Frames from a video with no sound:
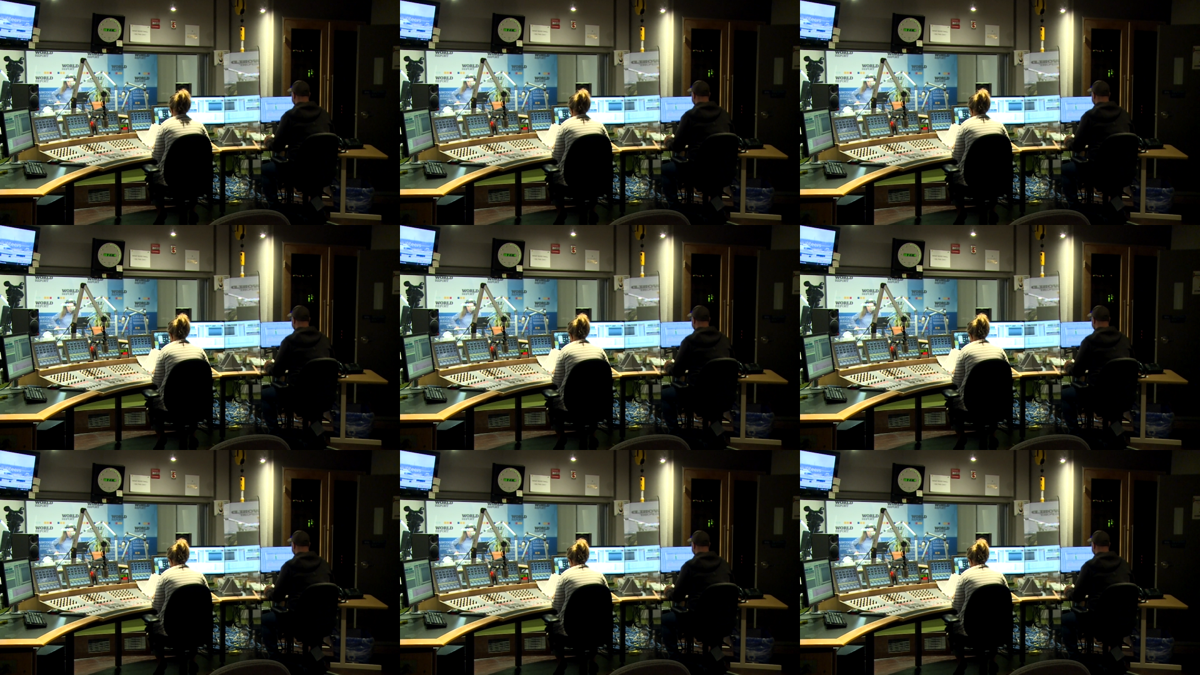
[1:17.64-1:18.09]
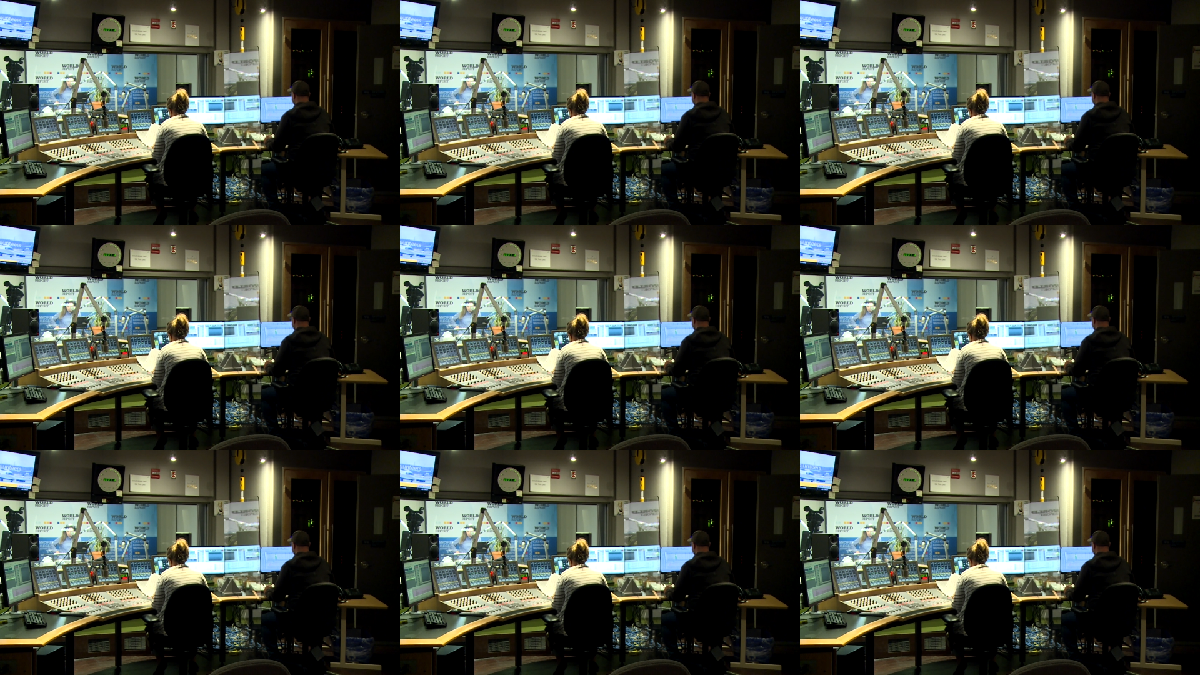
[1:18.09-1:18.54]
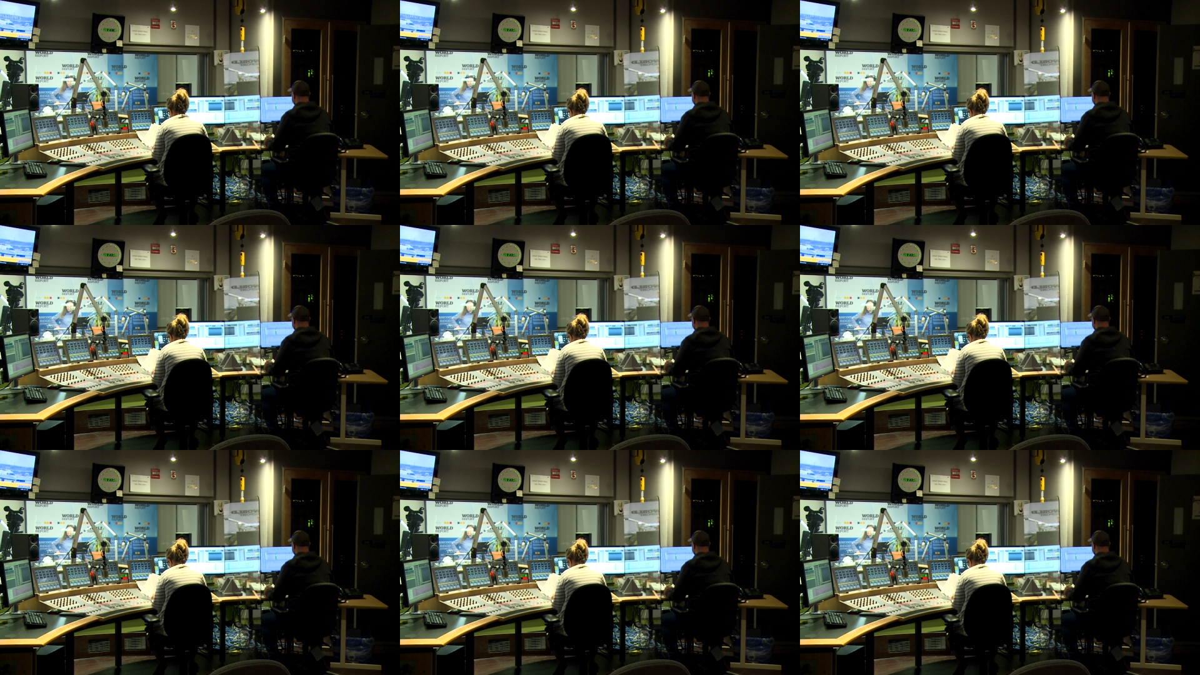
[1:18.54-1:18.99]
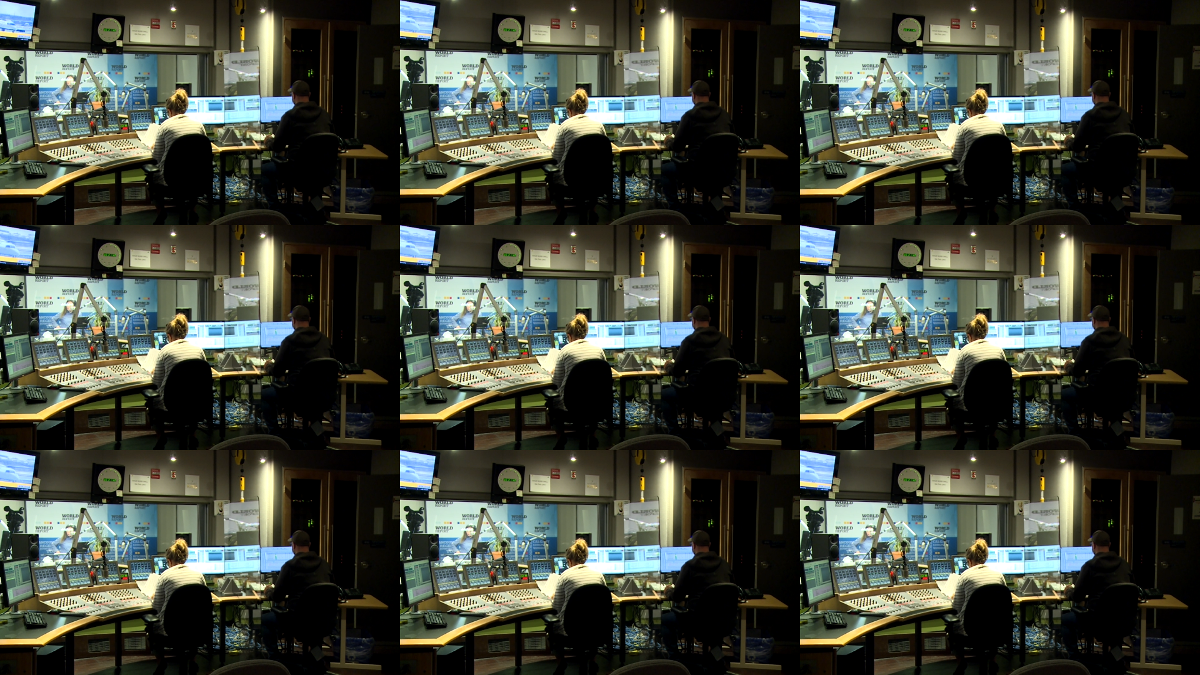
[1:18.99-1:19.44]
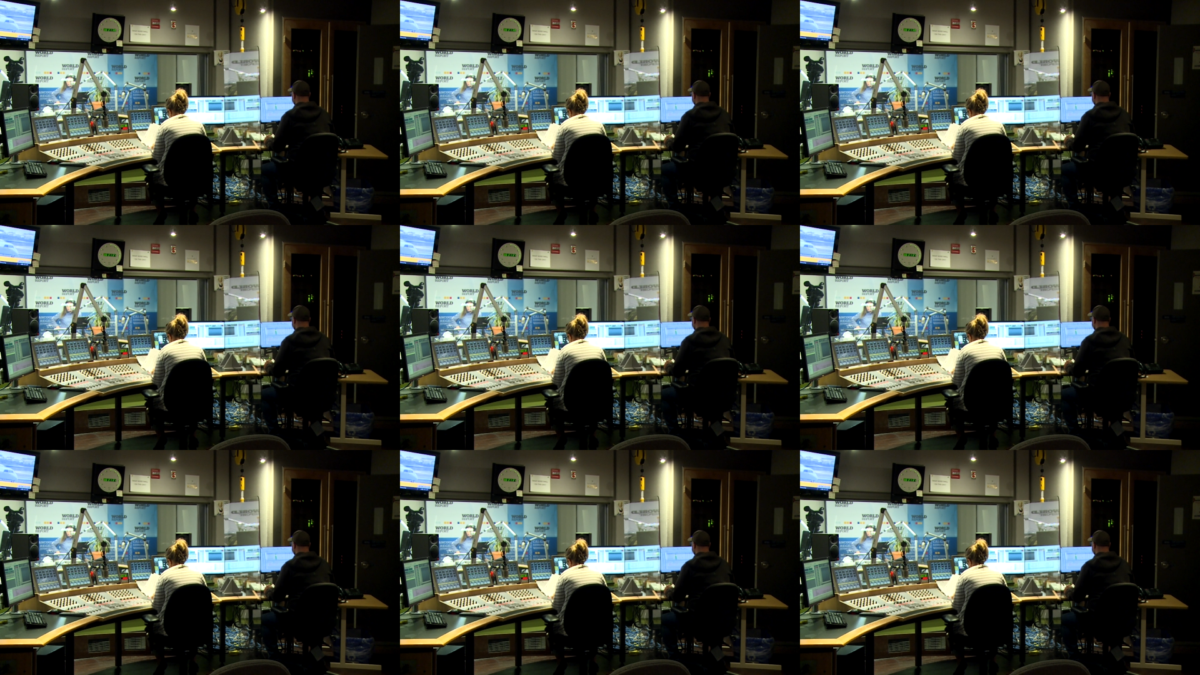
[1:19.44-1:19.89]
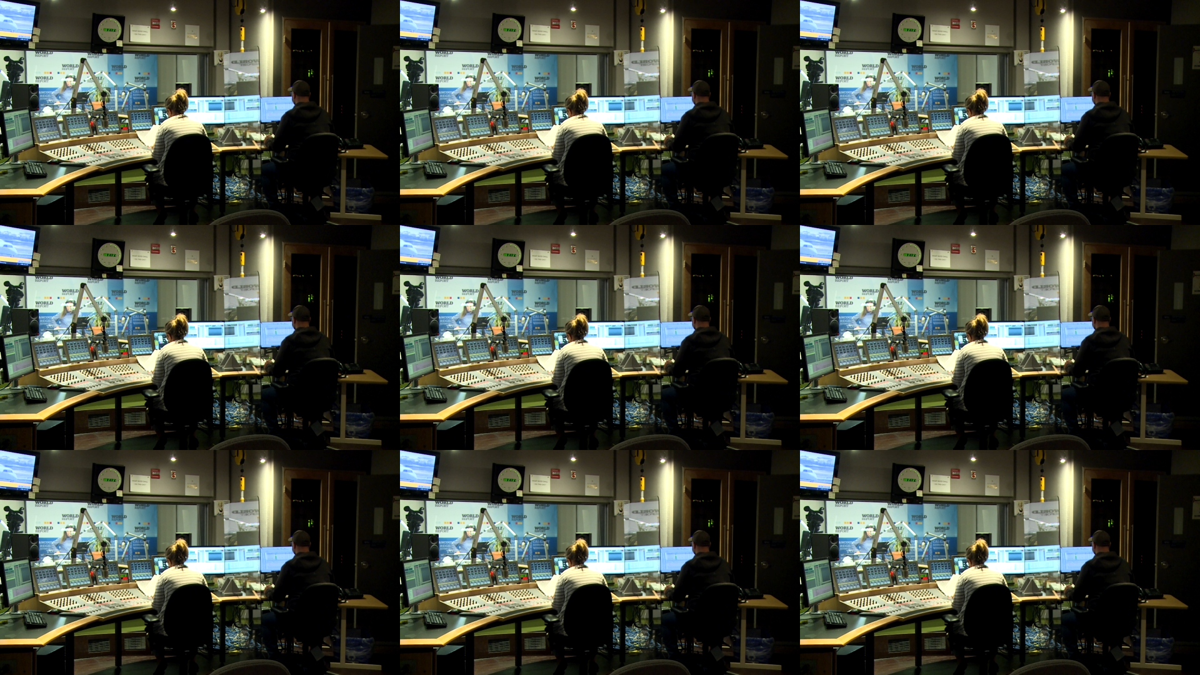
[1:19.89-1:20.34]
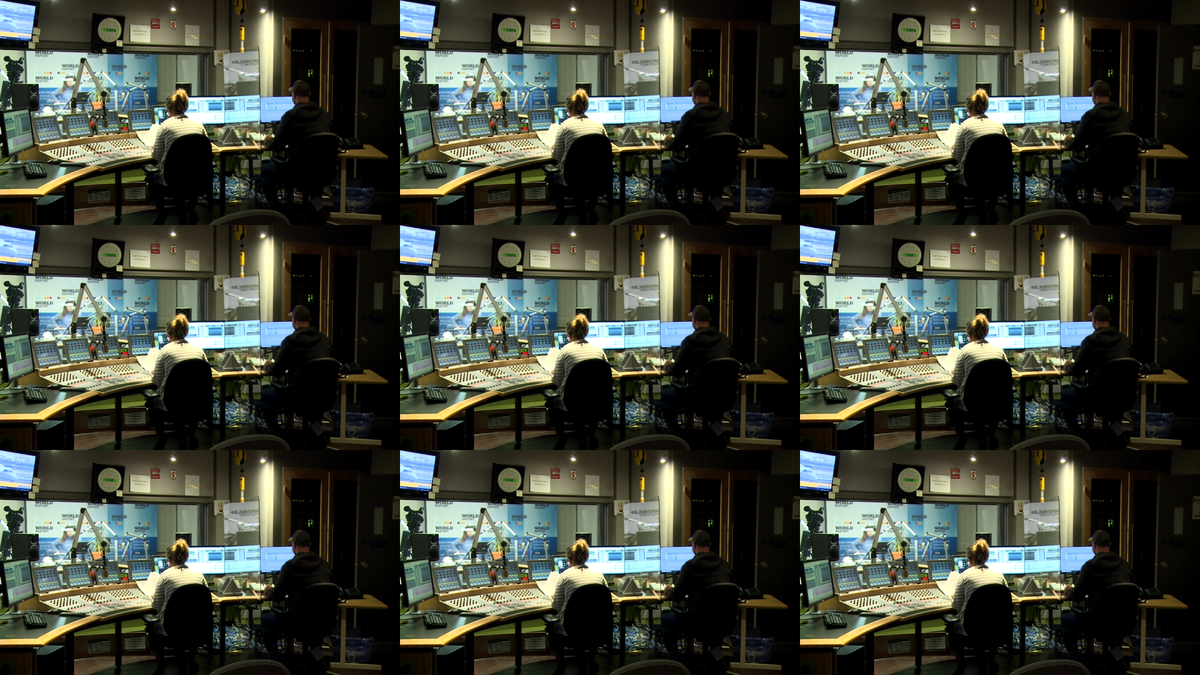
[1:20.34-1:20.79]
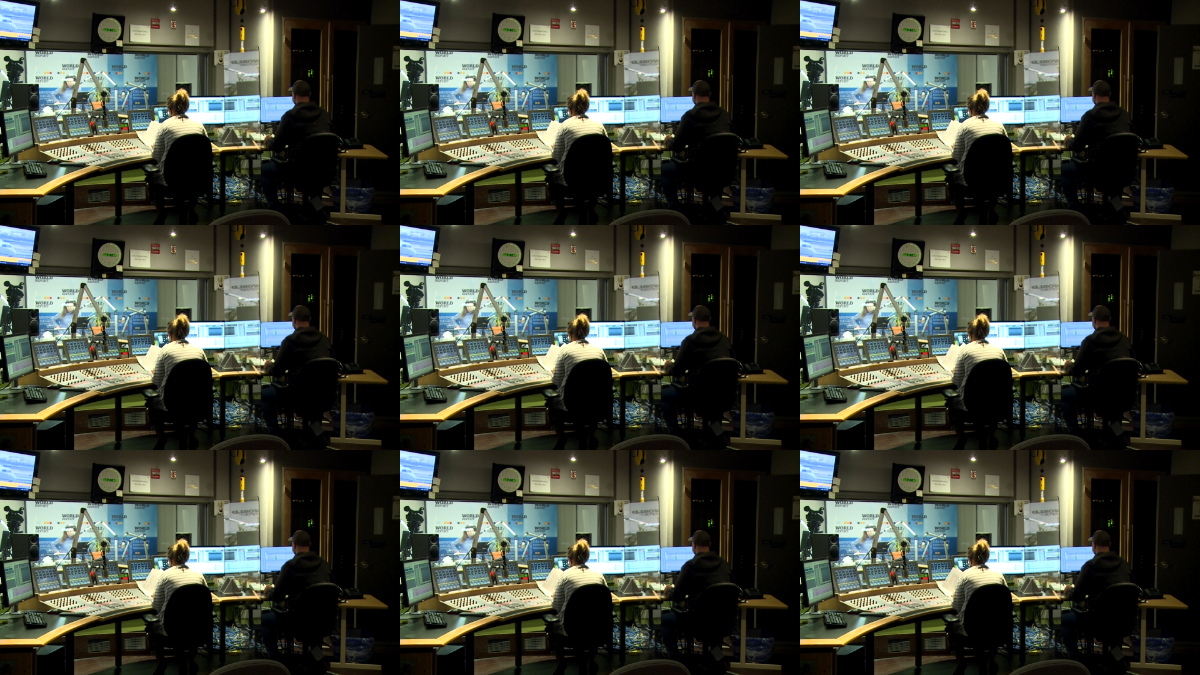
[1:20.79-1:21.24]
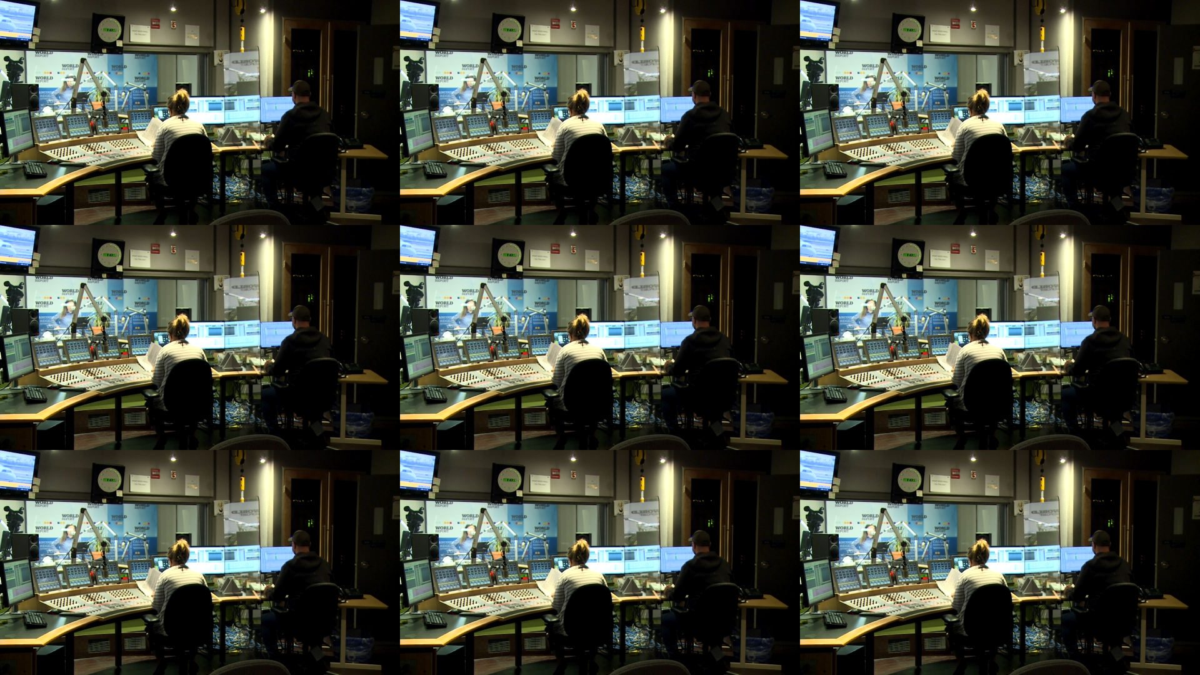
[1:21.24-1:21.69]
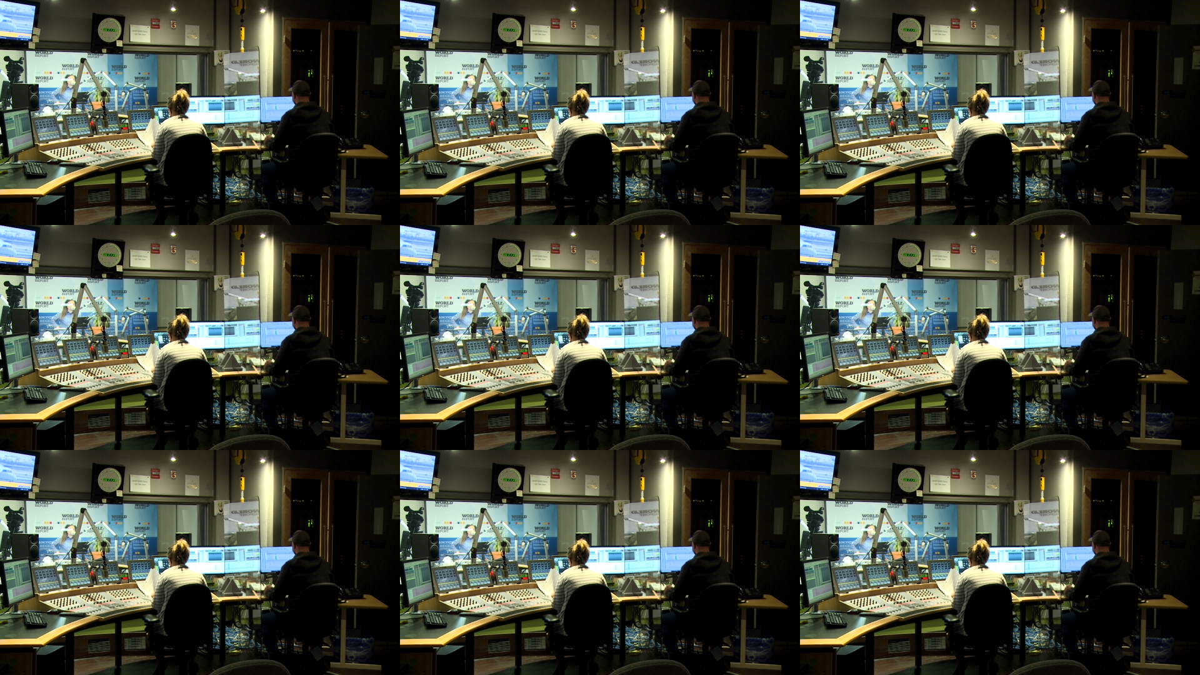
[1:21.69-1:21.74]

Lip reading: No face is visible, so there are no lips to read.